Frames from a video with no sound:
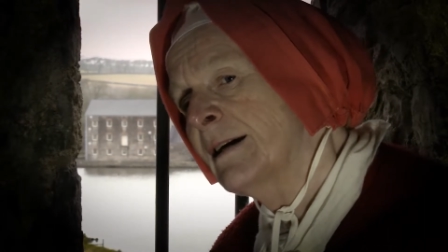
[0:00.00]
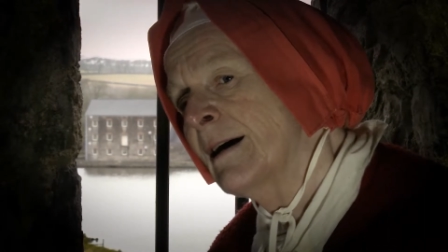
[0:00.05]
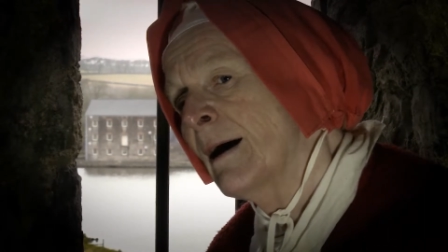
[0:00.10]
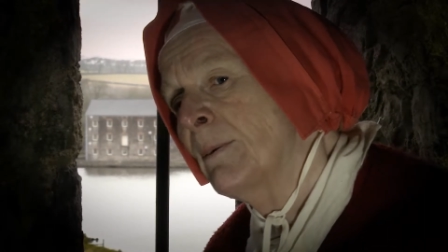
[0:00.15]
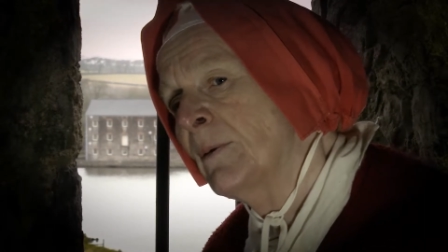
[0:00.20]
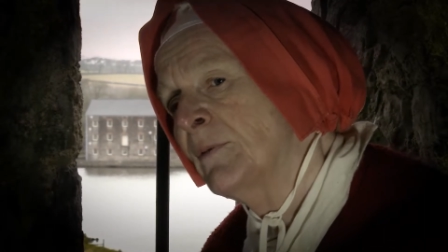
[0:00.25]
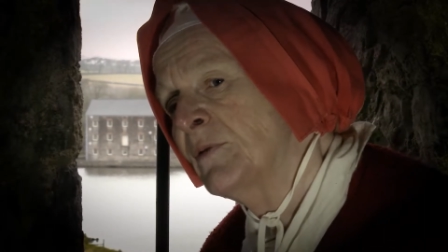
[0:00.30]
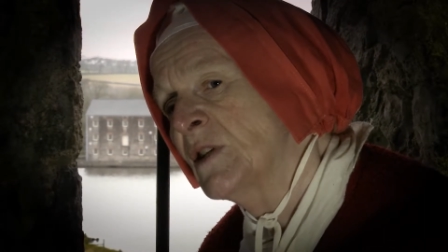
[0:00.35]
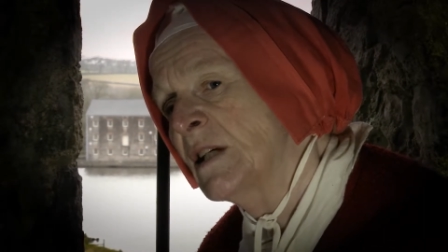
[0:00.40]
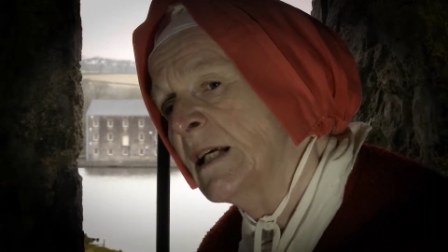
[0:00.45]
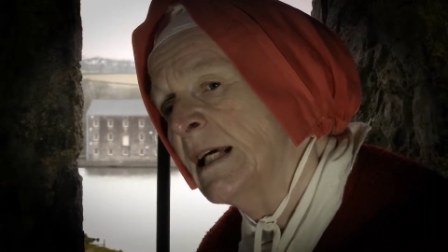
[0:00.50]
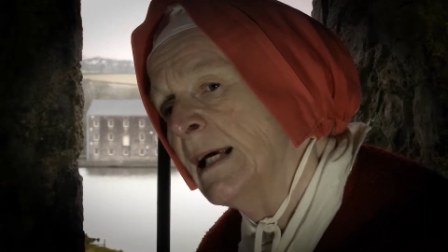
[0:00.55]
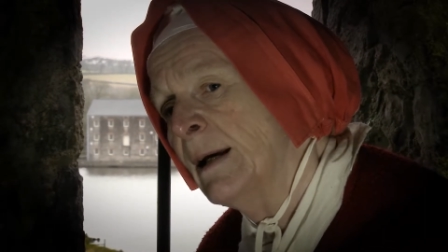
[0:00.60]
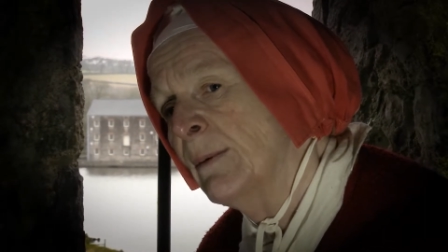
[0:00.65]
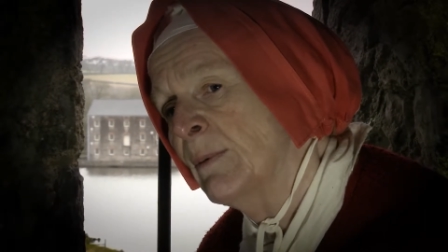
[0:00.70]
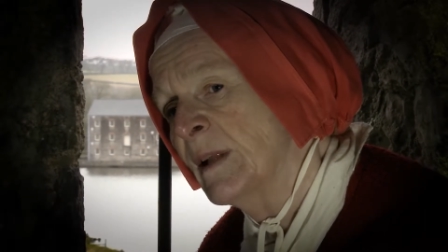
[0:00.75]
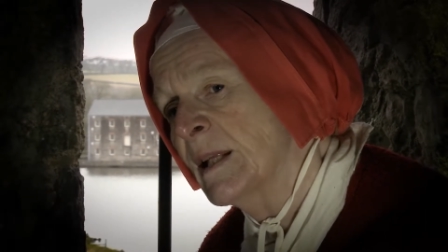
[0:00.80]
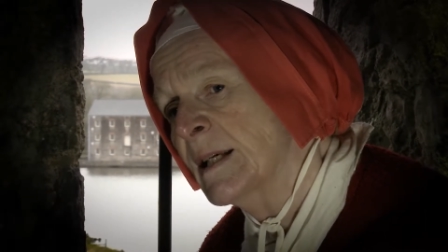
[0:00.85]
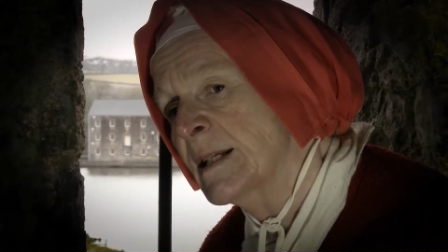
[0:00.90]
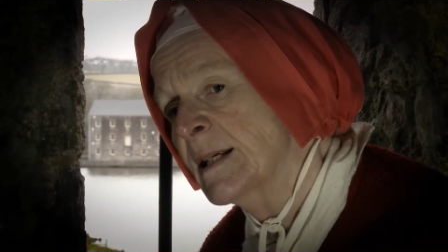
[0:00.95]
cup of tea
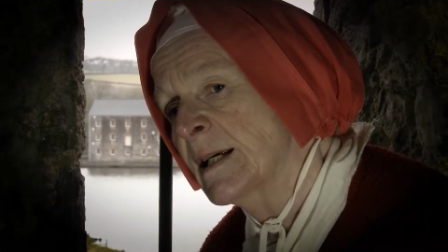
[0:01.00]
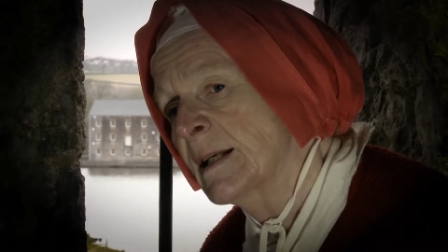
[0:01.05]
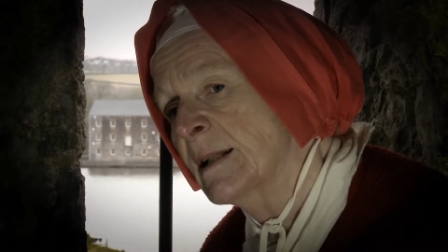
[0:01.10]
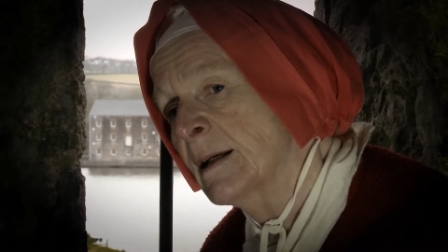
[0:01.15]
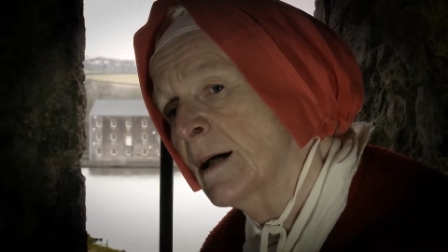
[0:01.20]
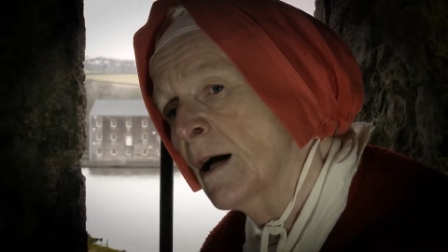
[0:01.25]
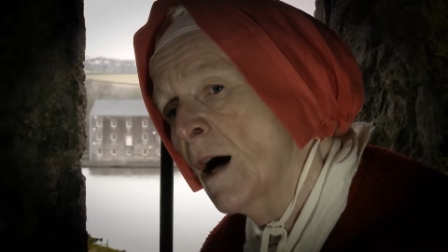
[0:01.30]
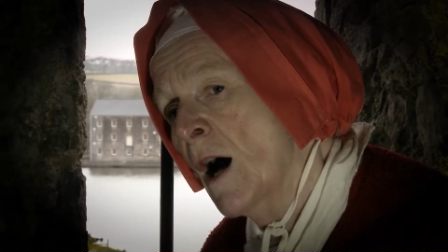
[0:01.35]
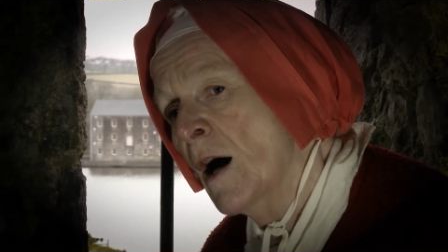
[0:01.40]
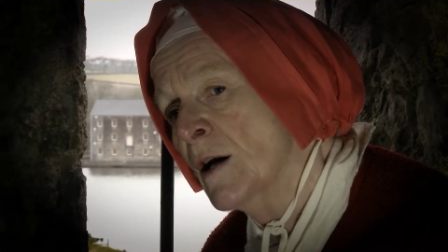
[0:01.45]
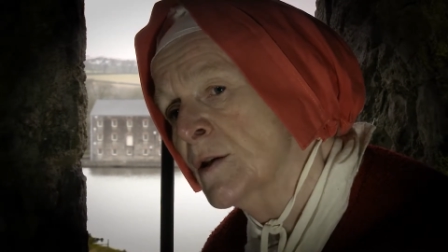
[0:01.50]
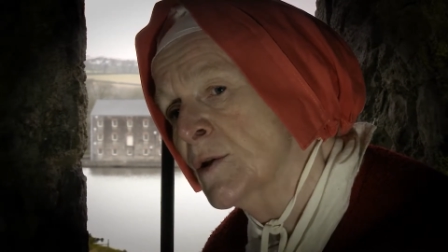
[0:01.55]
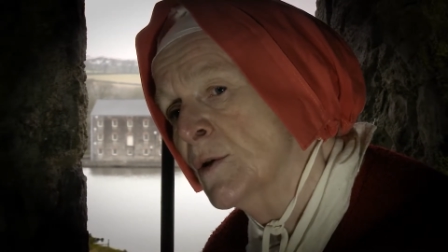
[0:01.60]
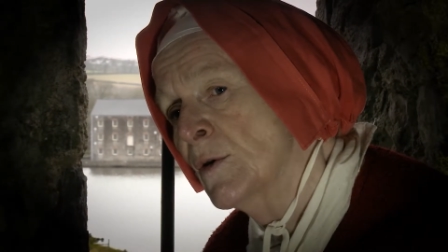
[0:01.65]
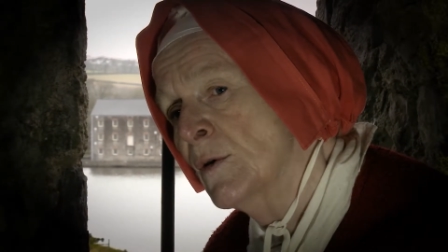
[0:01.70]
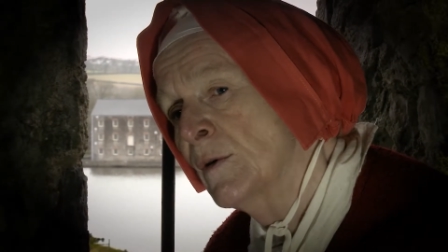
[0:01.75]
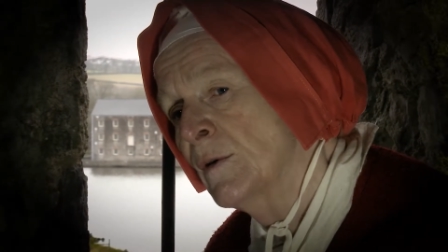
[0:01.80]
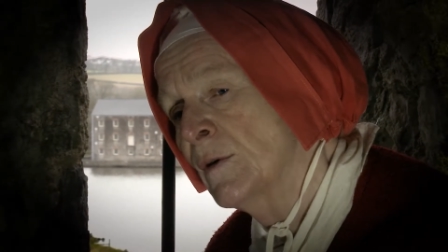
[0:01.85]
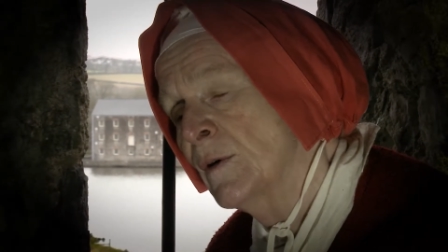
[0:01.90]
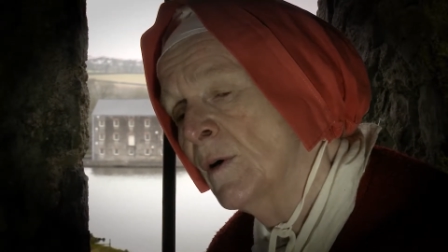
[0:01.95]
with us at the
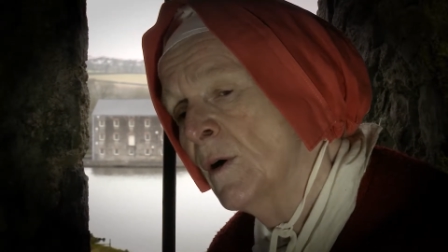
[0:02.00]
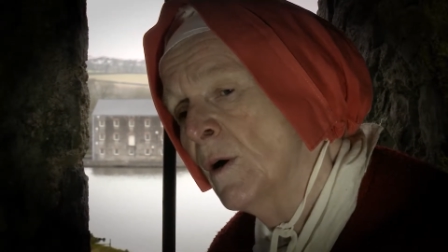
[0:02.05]
castle?